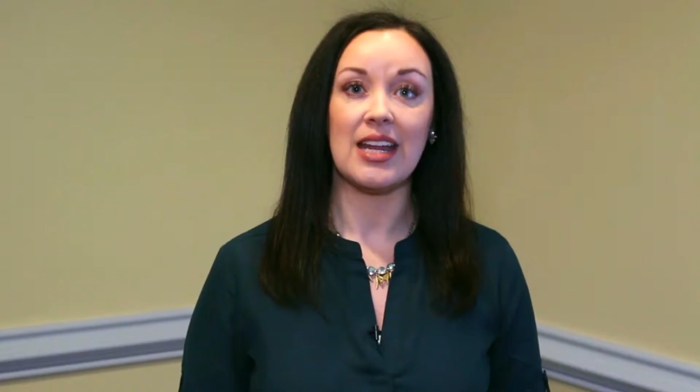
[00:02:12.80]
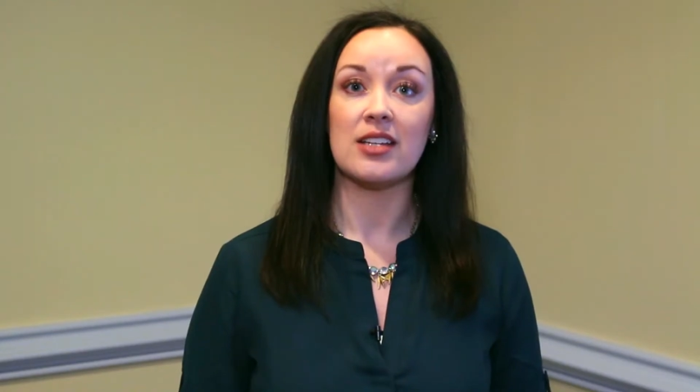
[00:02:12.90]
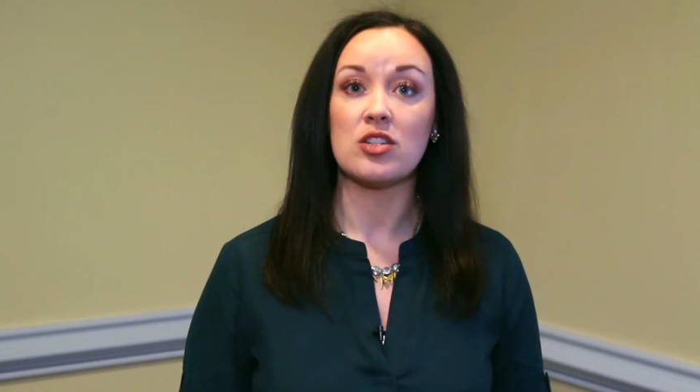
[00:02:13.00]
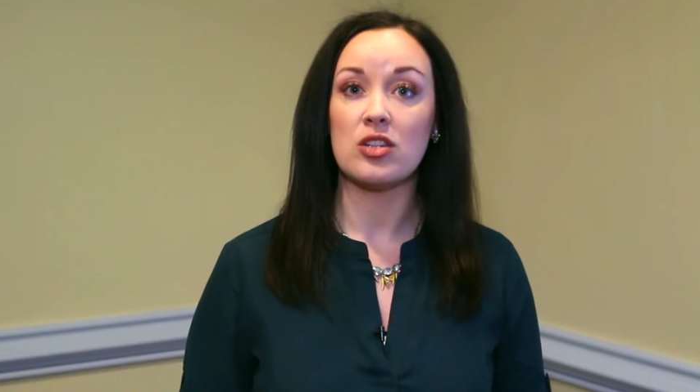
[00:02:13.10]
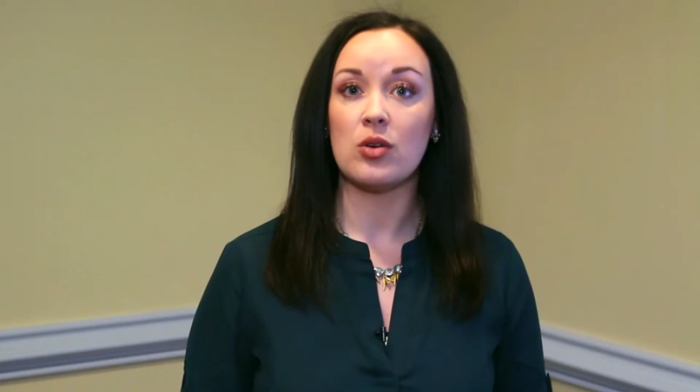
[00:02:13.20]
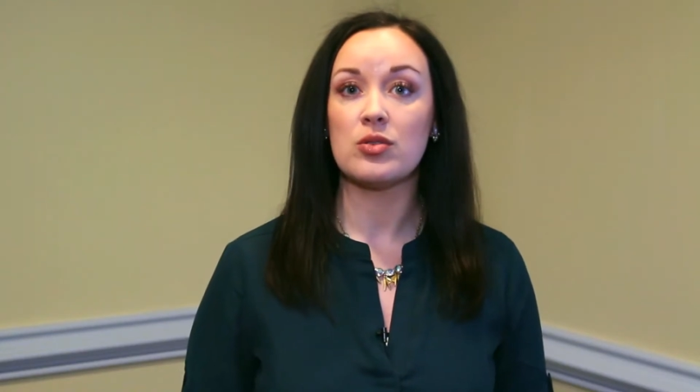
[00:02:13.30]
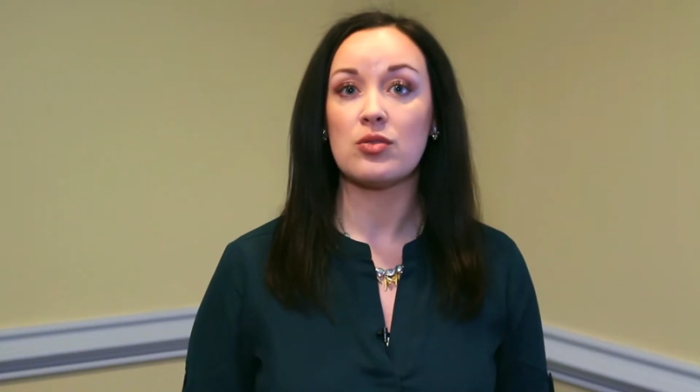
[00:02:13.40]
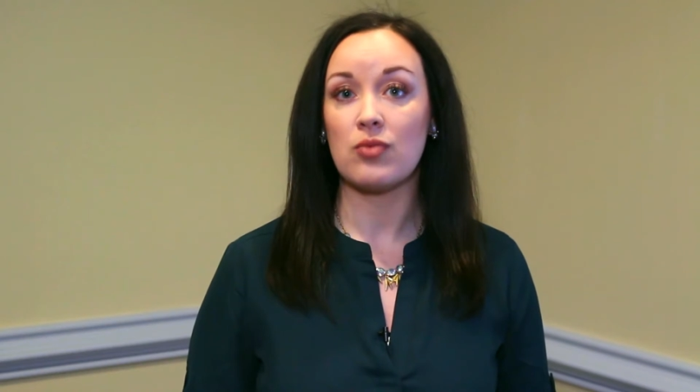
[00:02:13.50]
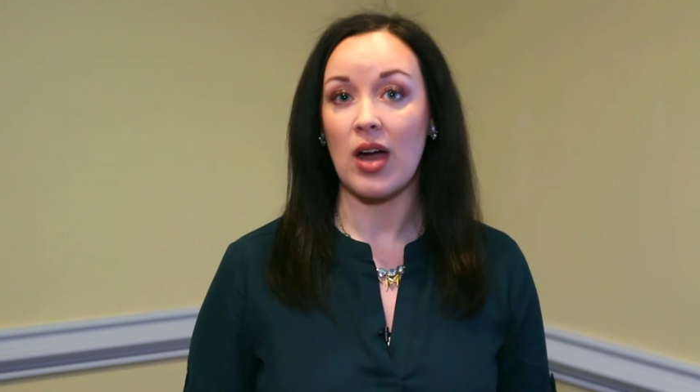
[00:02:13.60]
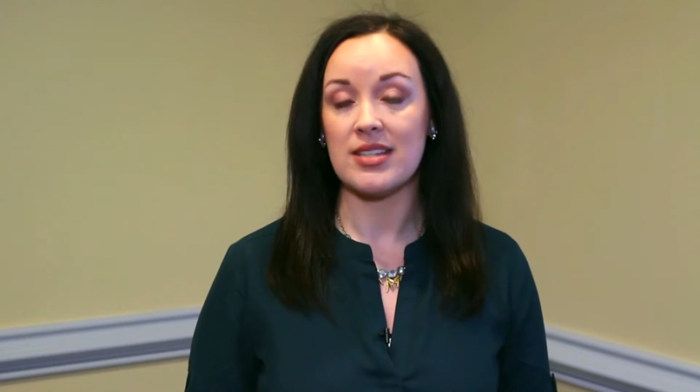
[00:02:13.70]
and slows
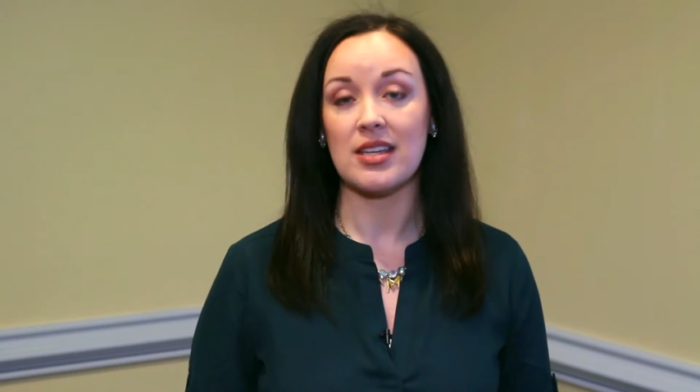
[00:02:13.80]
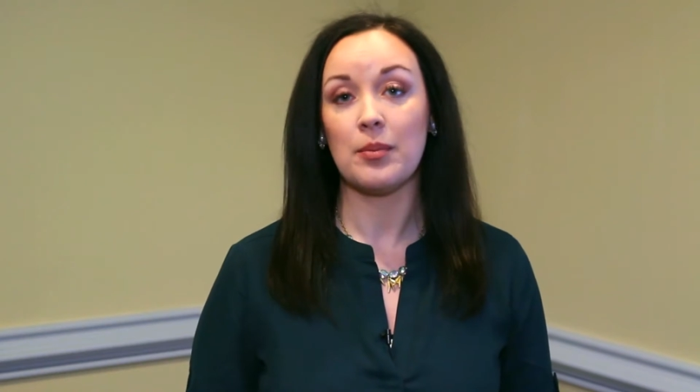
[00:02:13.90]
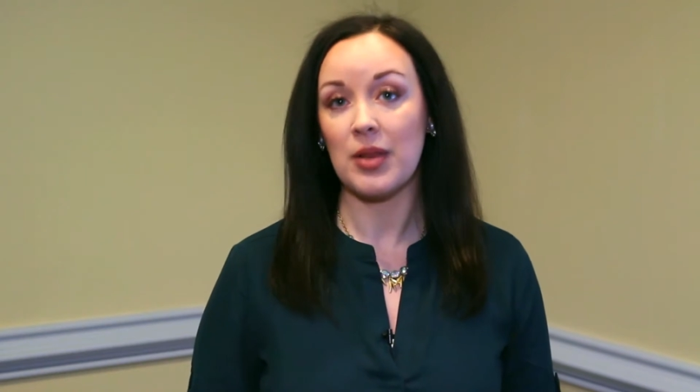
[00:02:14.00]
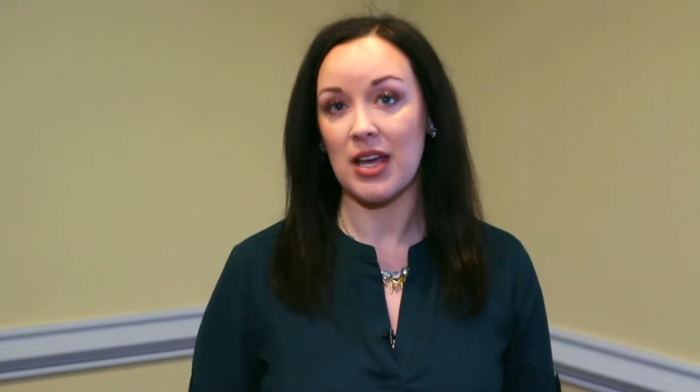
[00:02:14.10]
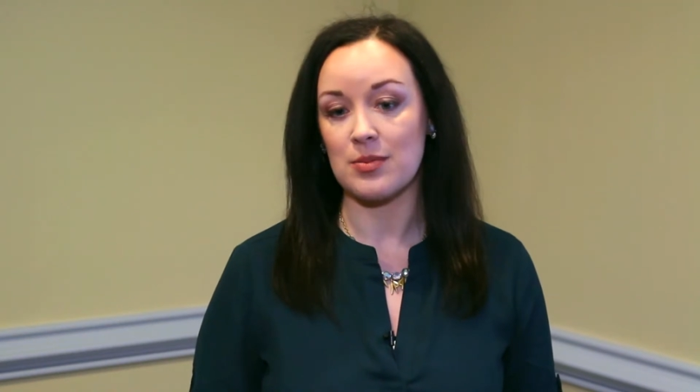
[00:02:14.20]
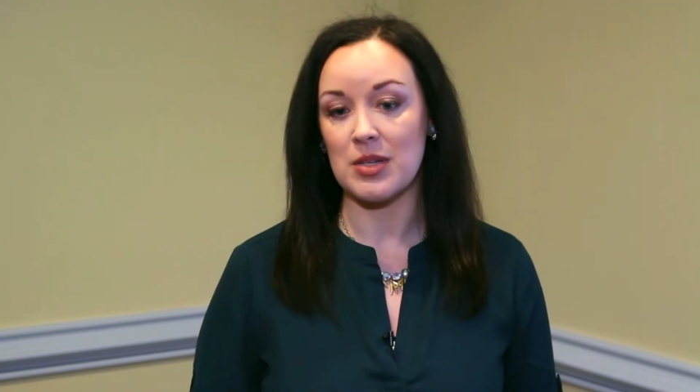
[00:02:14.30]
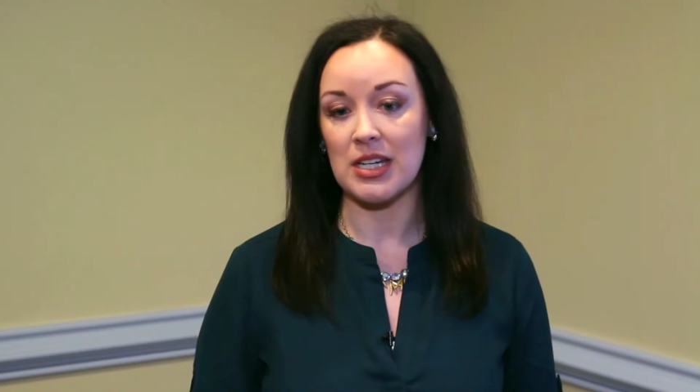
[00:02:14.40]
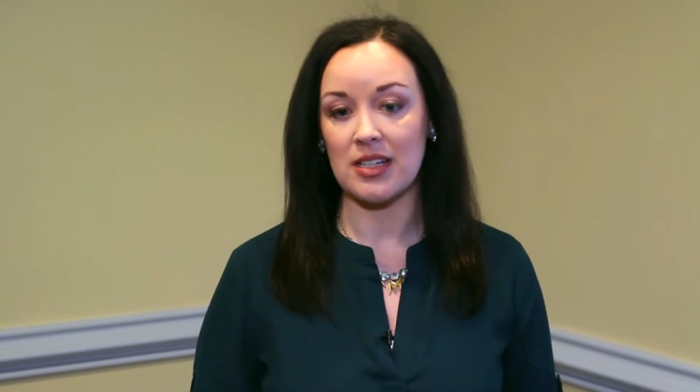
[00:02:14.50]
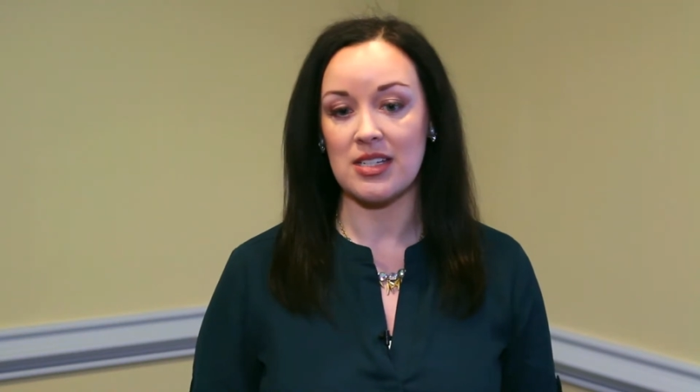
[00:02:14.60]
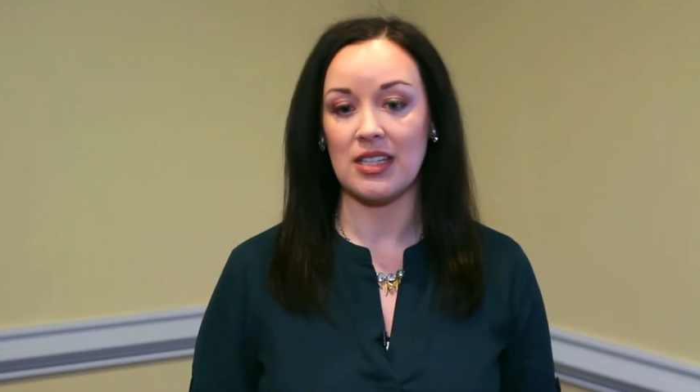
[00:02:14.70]
rising plasma
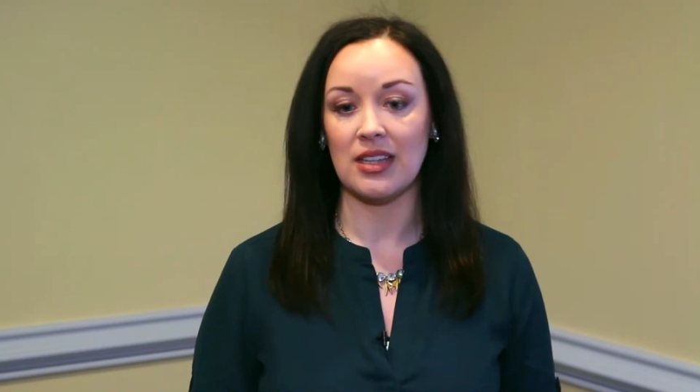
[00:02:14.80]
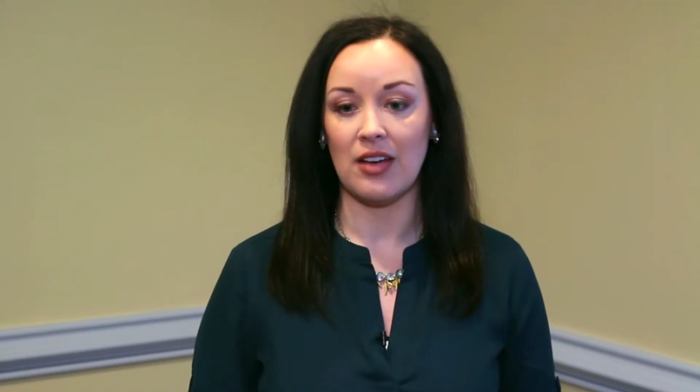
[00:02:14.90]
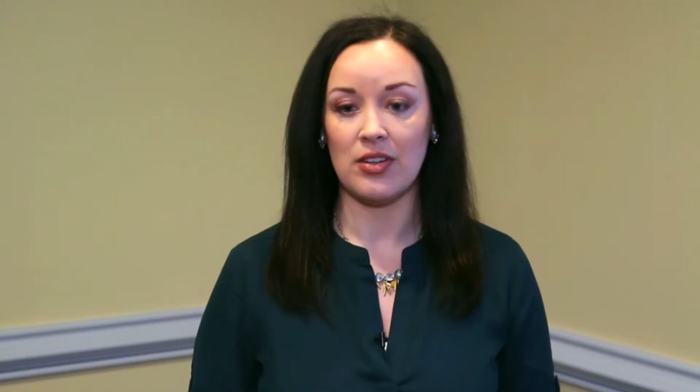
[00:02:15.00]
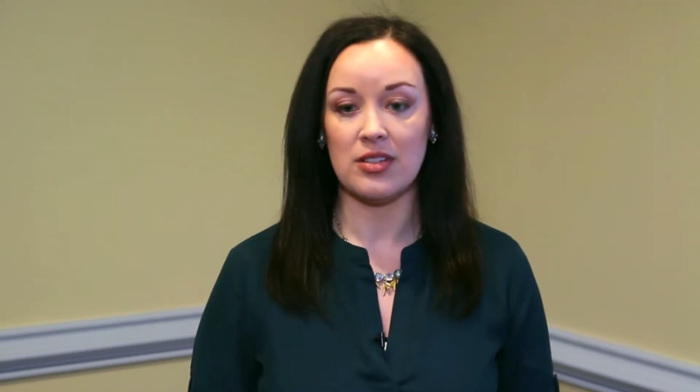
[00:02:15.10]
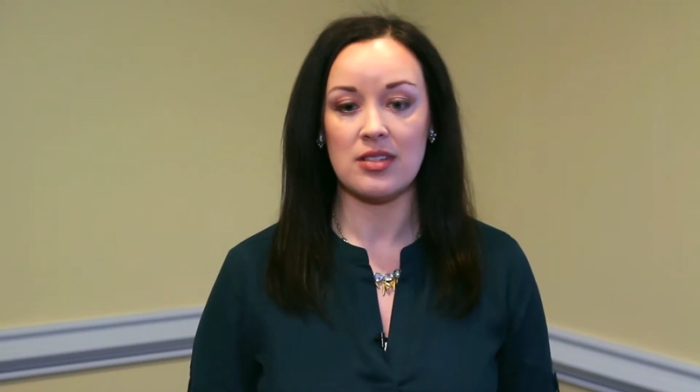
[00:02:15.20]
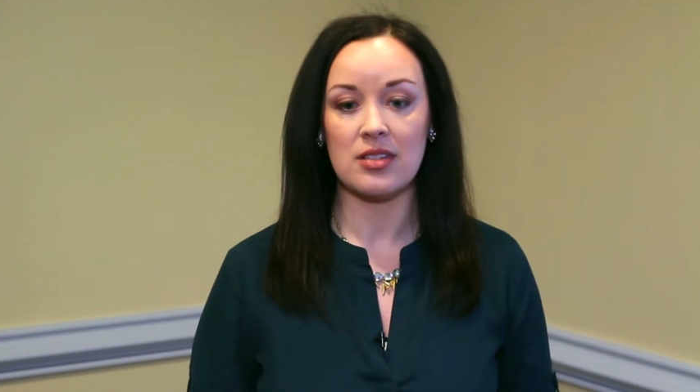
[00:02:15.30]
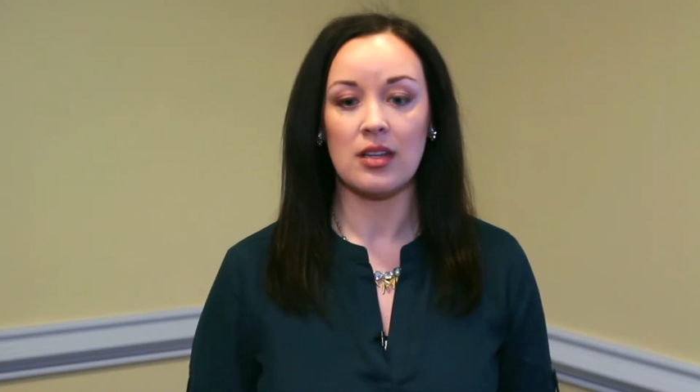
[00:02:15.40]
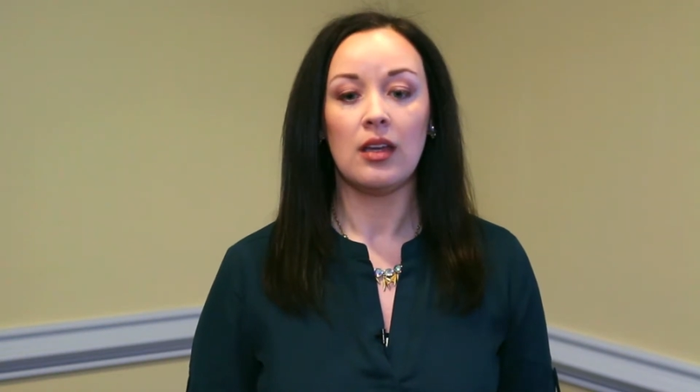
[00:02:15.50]
nicotine levels,